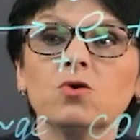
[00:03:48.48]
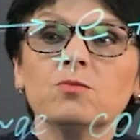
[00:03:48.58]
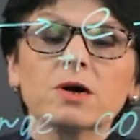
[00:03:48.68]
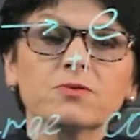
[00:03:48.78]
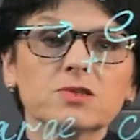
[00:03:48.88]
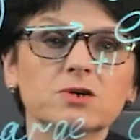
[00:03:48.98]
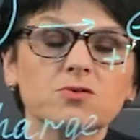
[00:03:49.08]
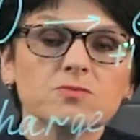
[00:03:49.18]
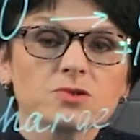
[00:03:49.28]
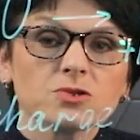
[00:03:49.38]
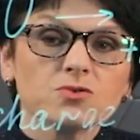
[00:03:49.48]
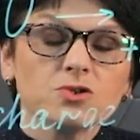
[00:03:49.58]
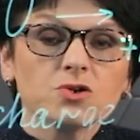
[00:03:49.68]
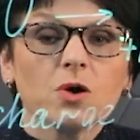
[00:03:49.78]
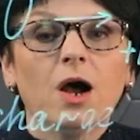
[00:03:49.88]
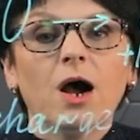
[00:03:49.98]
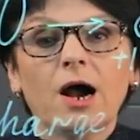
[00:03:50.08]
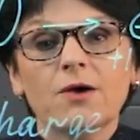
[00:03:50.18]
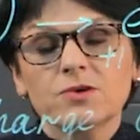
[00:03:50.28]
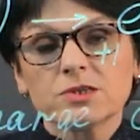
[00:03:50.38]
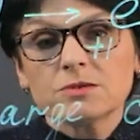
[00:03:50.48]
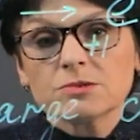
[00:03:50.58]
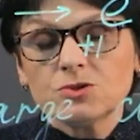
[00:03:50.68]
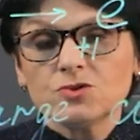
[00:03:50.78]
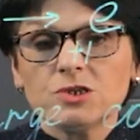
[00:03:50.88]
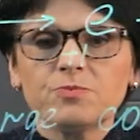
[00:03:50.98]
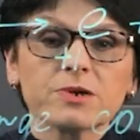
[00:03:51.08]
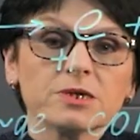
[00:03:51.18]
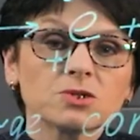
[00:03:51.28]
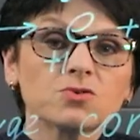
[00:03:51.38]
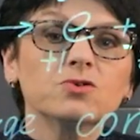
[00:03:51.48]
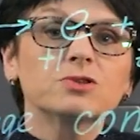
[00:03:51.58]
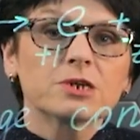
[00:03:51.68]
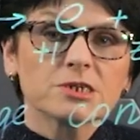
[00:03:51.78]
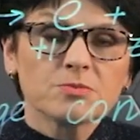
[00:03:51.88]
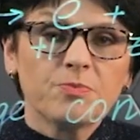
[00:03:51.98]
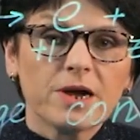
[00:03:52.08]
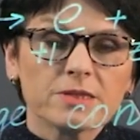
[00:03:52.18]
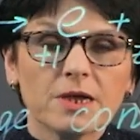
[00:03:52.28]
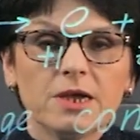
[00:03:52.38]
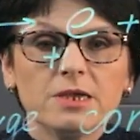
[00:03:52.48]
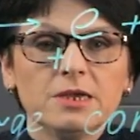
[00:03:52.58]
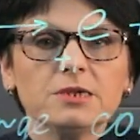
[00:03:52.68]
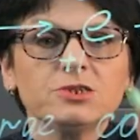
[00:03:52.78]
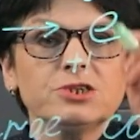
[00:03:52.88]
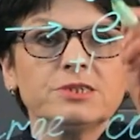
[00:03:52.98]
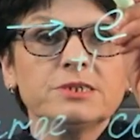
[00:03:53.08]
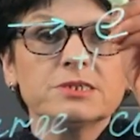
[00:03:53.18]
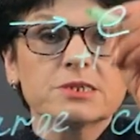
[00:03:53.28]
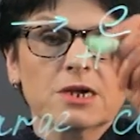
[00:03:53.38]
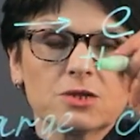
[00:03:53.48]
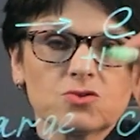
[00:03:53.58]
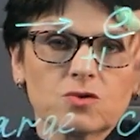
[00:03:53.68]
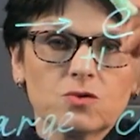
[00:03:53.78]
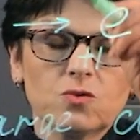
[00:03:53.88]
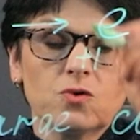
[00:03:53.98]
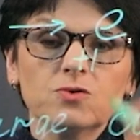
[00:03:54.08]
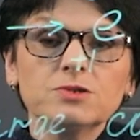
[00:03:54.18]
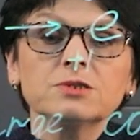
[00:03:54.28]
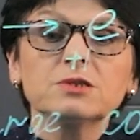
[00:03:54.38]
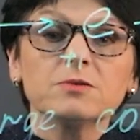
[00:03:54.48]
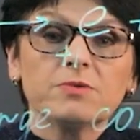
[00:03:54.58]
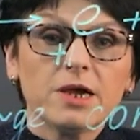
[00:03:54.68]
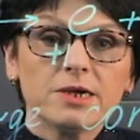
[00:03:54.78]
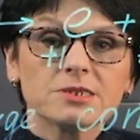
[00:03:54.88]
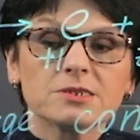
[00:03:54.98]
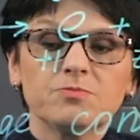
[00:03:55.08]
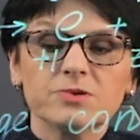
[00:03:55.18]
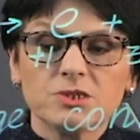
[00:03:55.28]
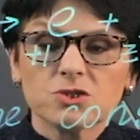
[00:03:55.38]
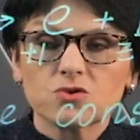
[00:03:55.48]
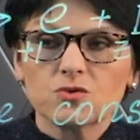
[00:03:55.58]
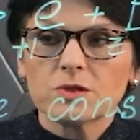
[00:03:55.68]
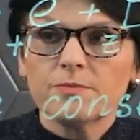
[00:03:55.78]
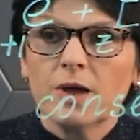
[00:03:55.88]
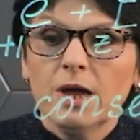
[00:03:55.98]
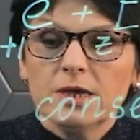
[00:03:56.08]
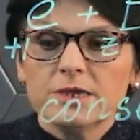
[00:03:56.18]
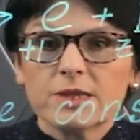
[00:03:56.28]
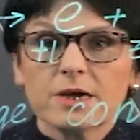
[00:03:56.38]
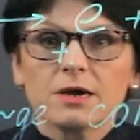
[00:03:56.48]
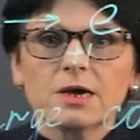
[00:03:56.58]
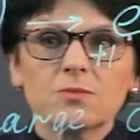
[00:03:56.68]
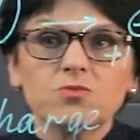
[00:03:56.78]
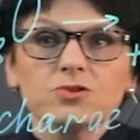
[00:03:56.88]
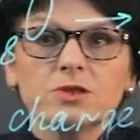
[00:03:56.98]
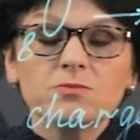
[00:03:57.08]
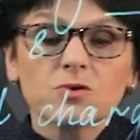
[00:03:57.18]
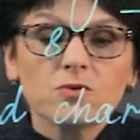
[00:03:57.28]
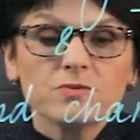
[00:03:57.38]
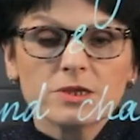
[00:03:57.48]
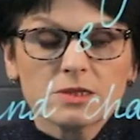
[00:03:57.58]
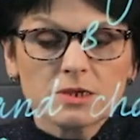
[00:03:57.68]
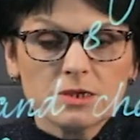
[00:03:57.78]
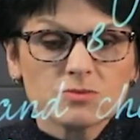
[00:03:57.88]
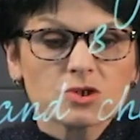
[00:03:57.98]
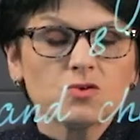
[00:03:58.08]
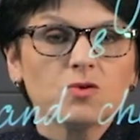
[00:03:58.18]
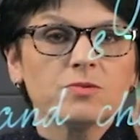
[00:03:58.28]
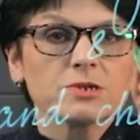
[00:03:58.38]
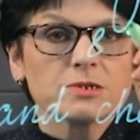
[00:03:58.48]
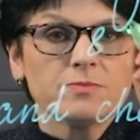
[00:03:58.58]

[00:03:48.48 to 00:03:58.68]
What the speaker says: We move on to the second case, and in this case there is a decay, and the particle that goes away is a positron. So we work in exactly the same way. We have